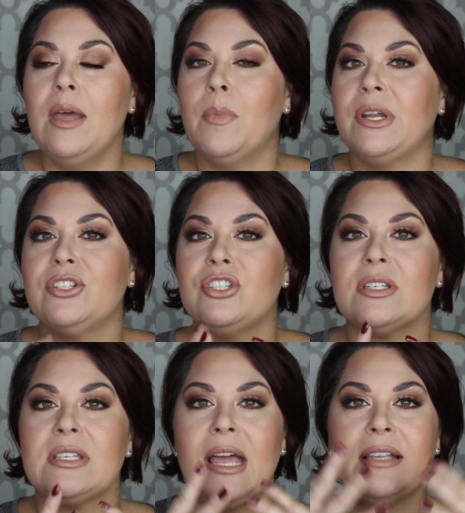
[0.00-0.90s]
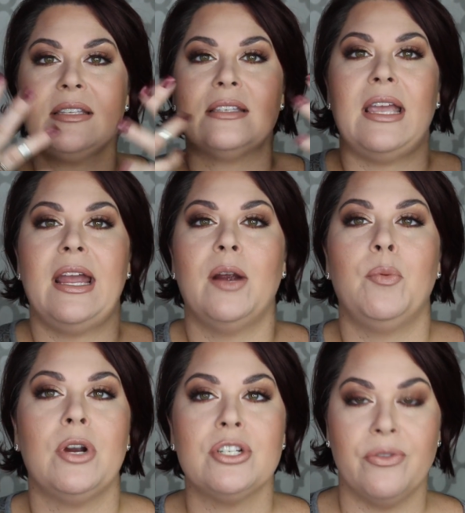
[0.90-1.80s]
but it just has this
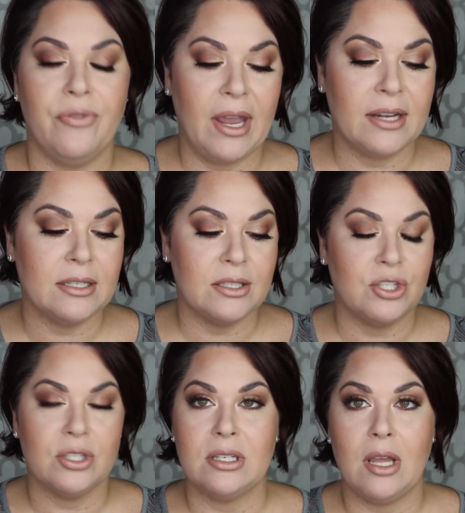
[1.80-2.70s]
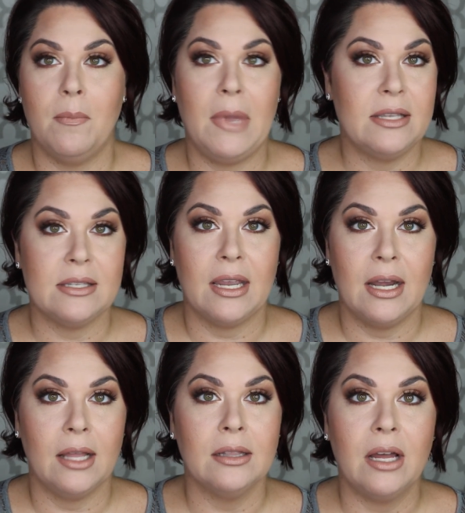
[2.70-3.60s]
airbrush effect. It's just amazing,
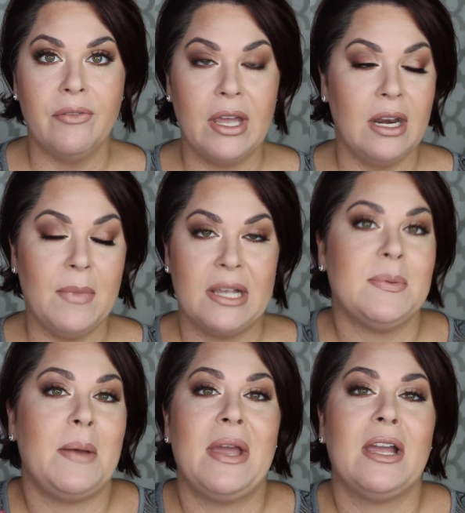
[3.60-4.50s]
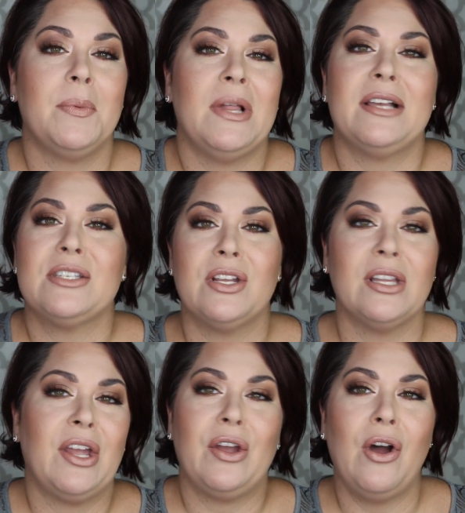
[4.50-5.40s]
and I love it, and it makes my makeup last,
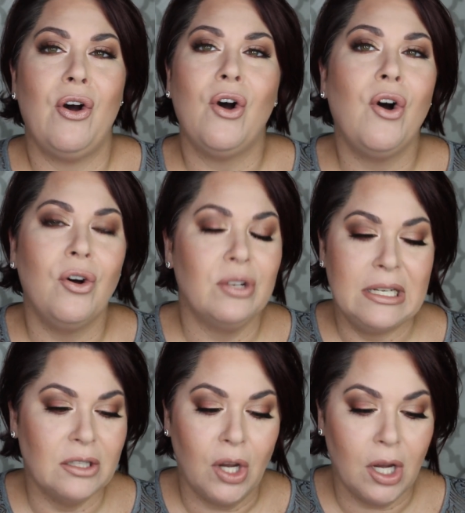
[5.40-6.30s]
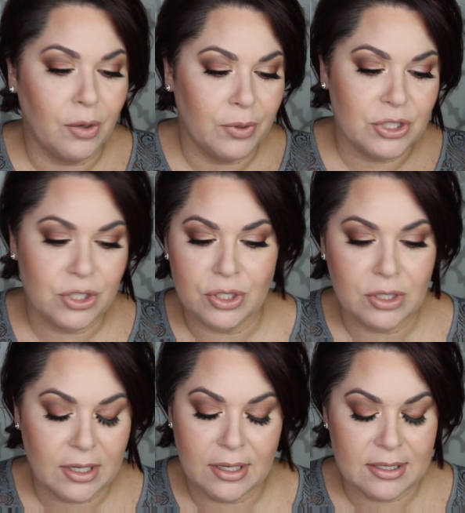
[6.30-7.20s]
like, all day long,
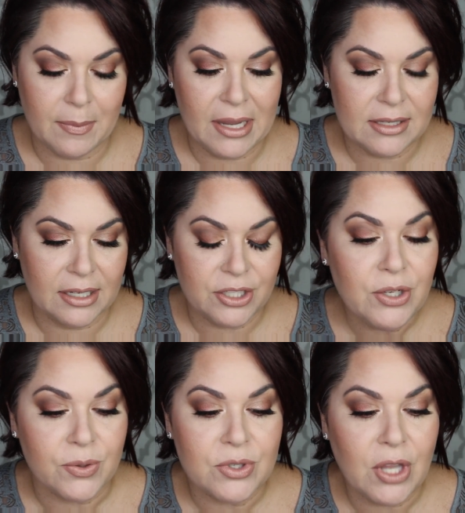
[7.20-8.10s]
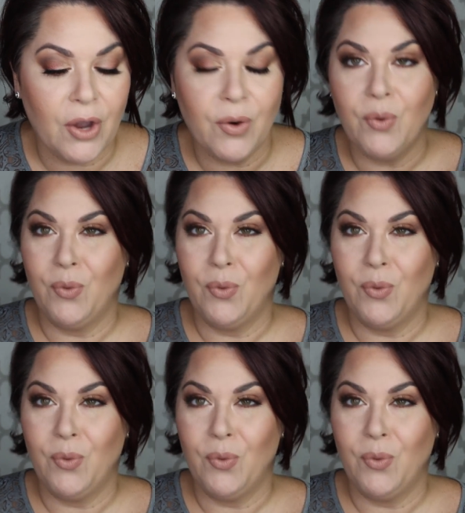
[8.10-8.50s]
which is amazing, too. So,